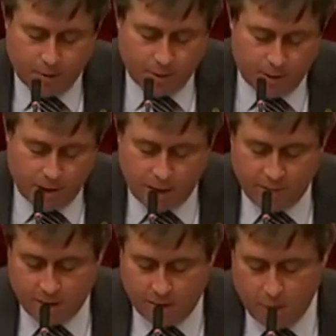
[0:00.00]
The
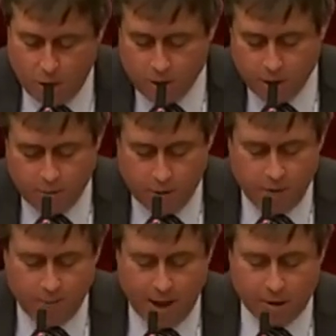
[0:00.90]
Collective is an emerging
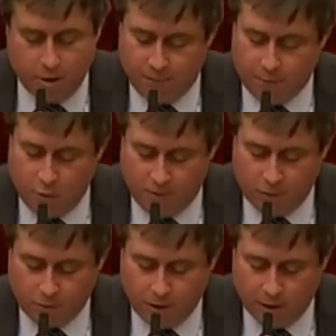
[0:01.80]
community-based
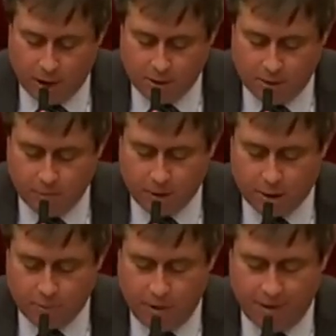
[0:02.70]
not-for-profit organisation which
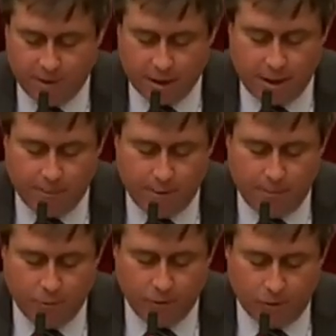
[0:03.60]
strives to keep
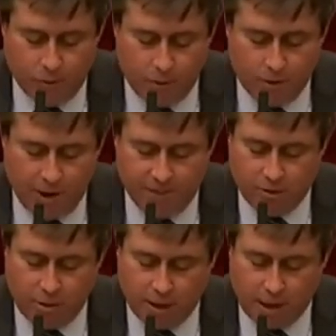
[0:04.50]
people with
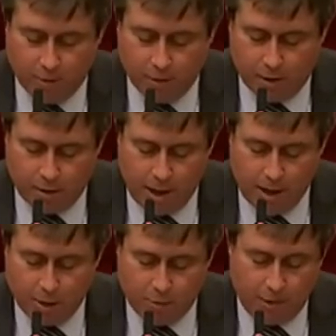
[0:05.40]
non-life-threatening illnesses
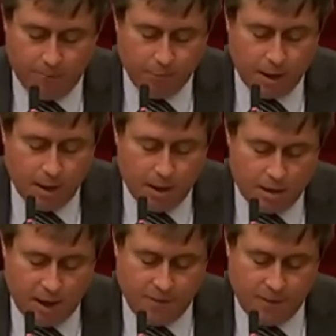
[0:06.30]
and injury
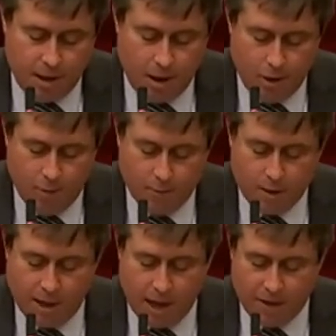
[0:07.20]
safe in their
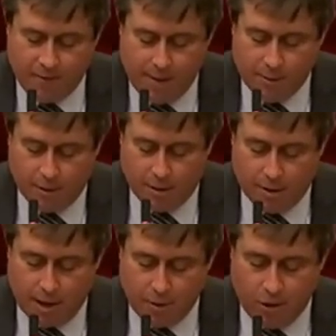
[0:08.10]
homes and out of
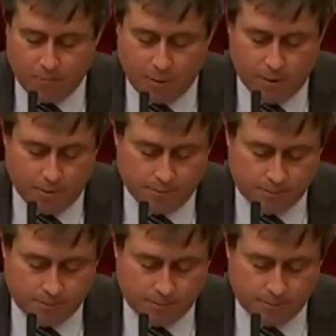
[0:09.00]
ambulances and hospital.